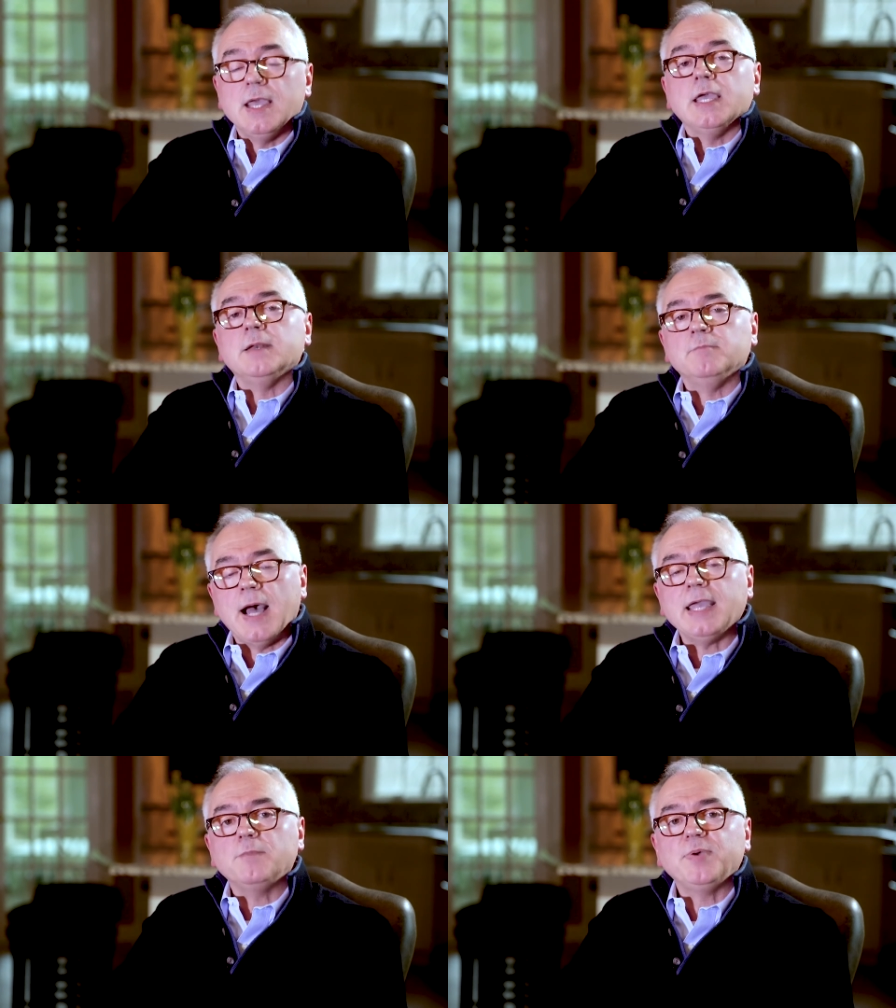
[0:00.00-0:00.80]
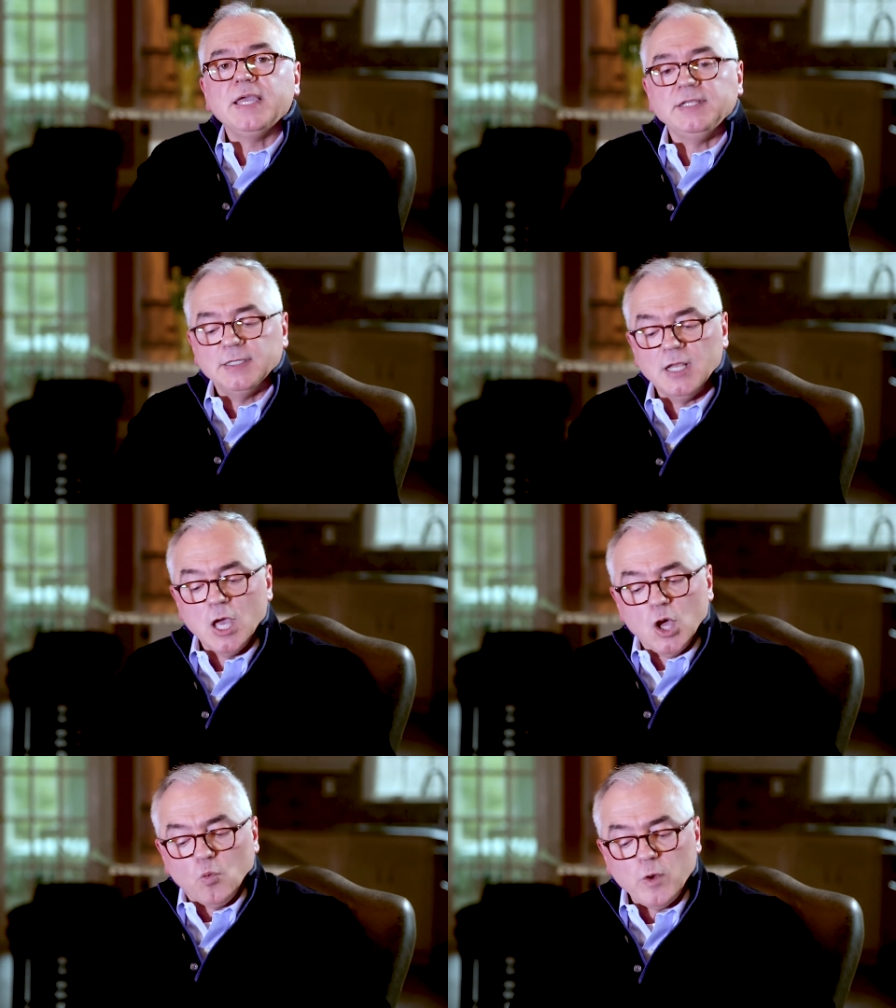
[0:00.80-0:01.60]
In my opinion,
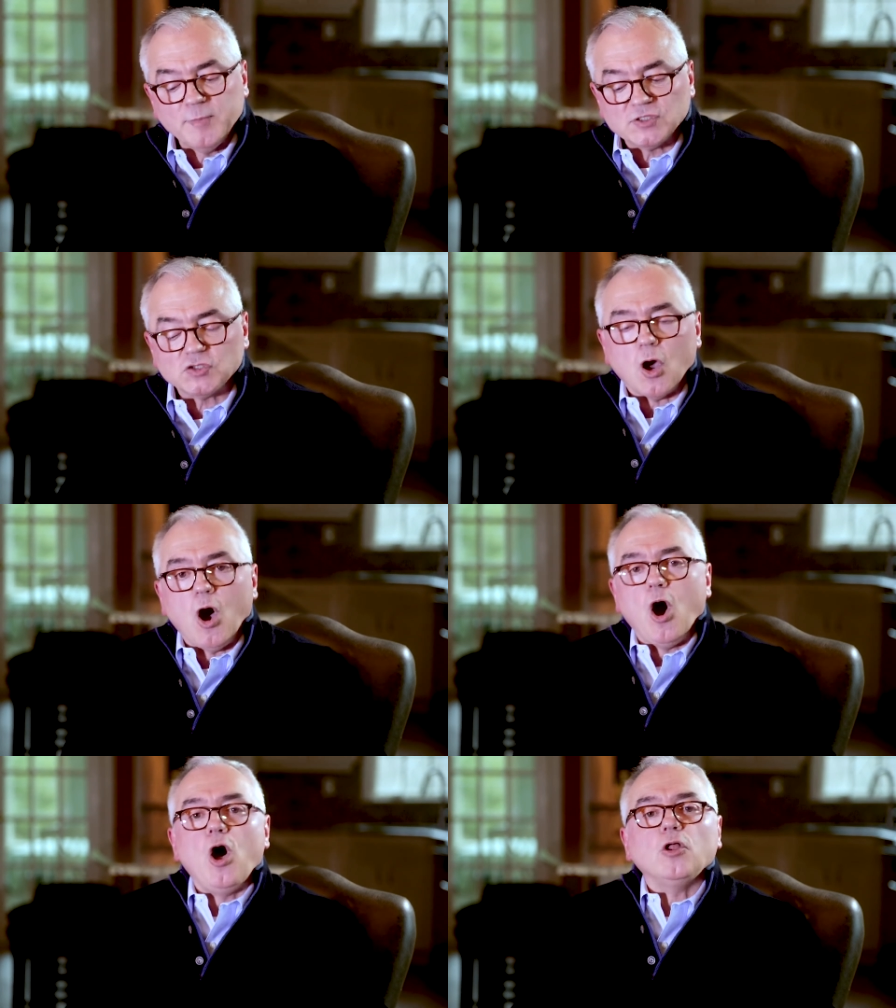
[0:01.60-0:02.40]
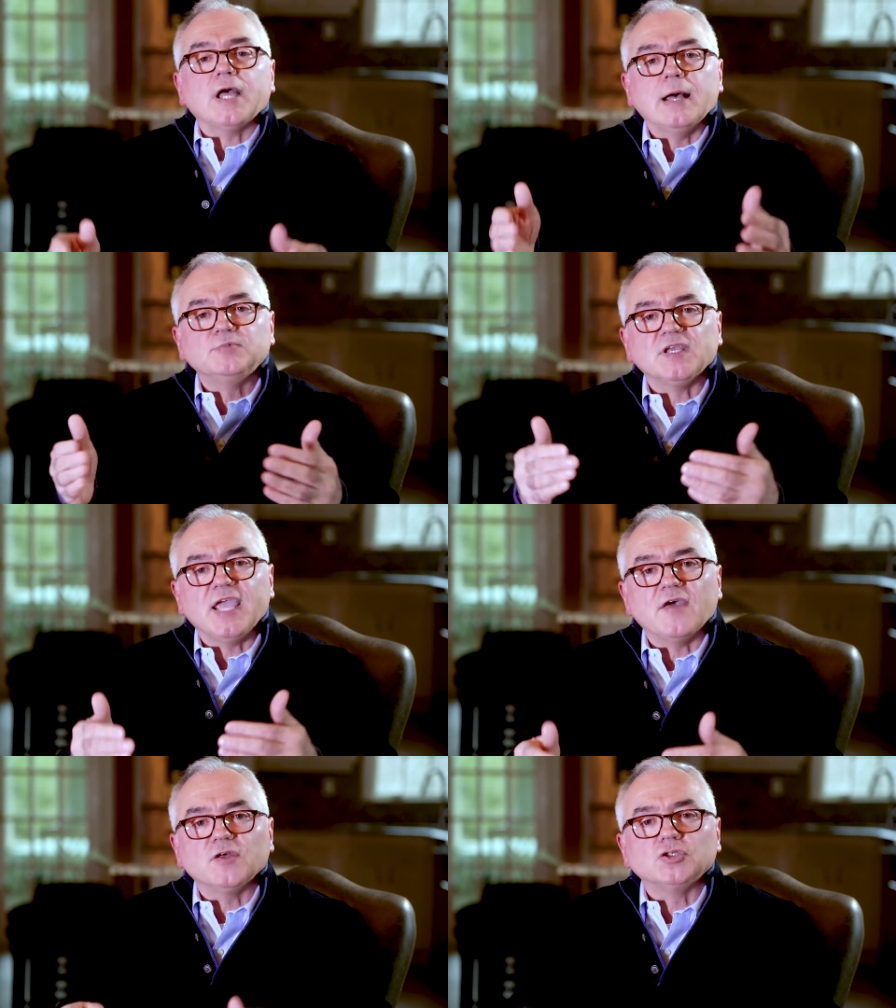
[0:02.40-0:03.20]
we must all come
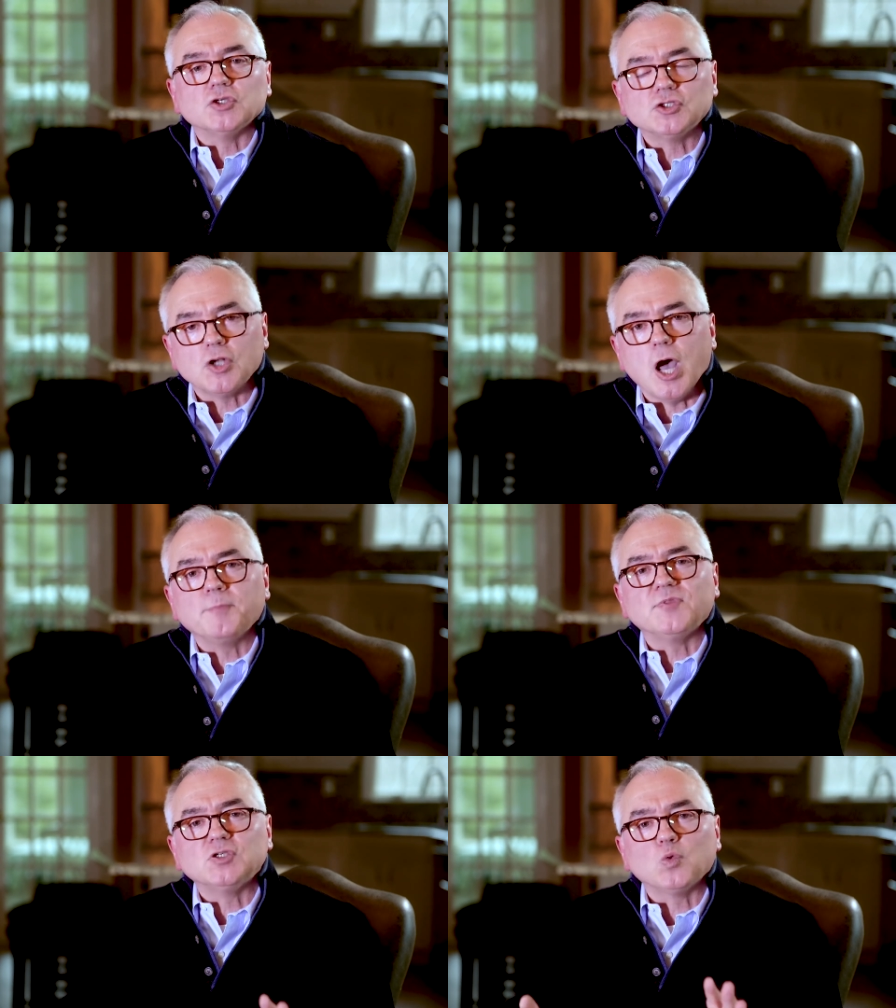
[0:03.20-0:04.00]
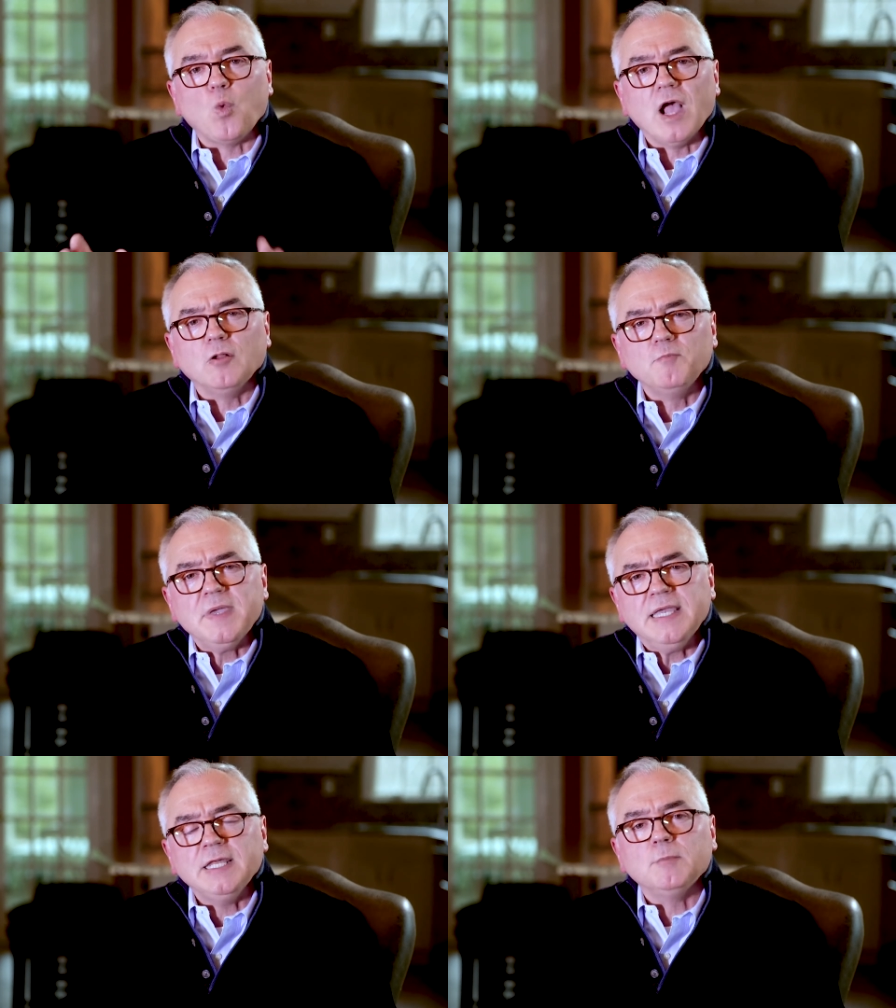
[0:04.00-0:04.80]
together to stop this well
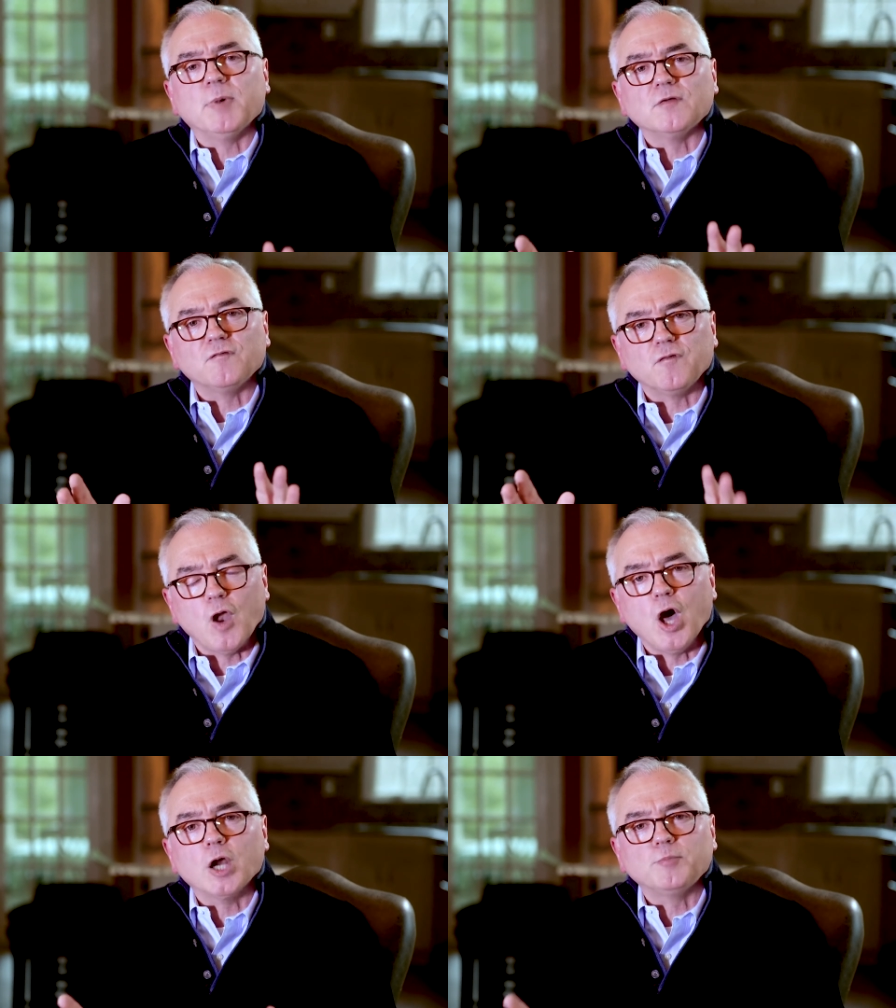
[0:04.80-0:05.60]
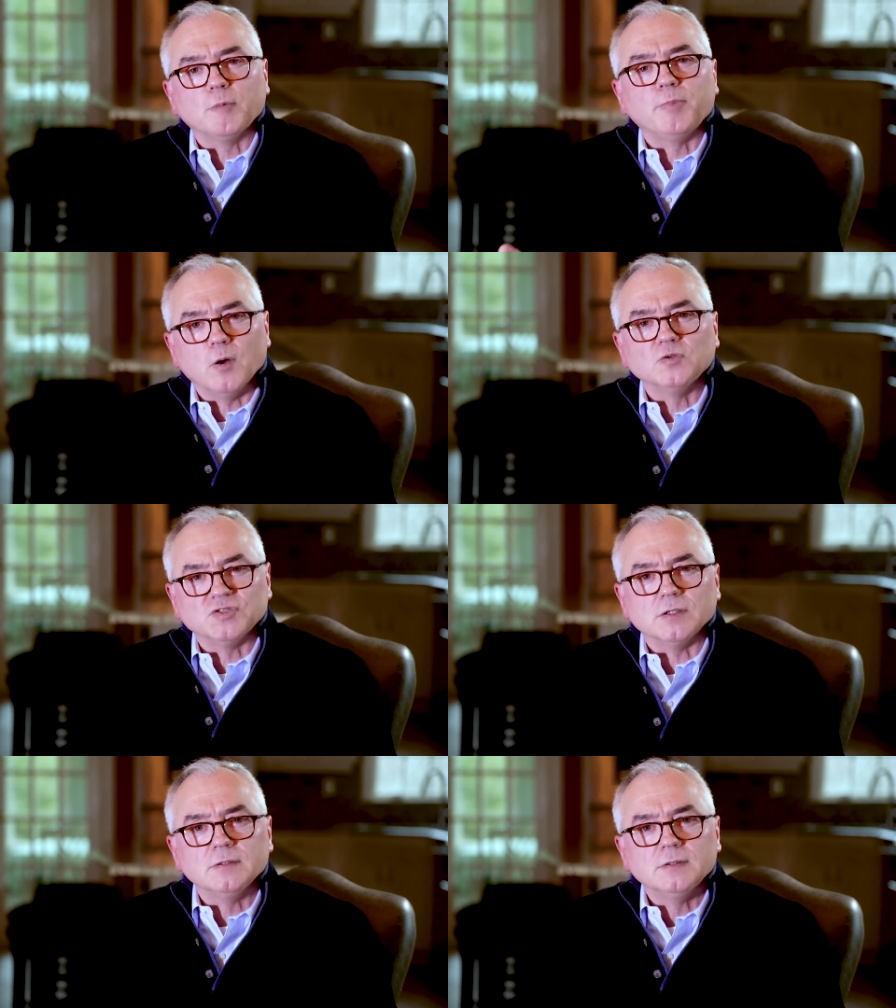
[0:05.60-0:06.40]
meaning but flawed
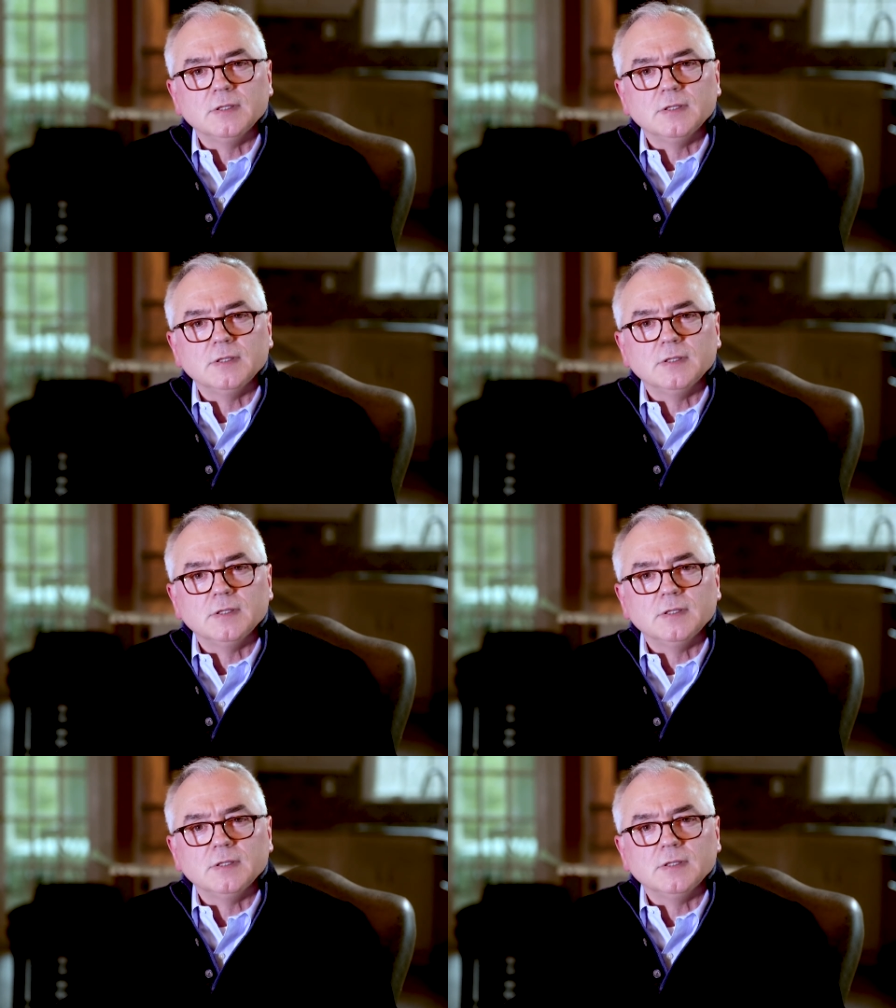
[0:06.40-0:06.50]
proposal.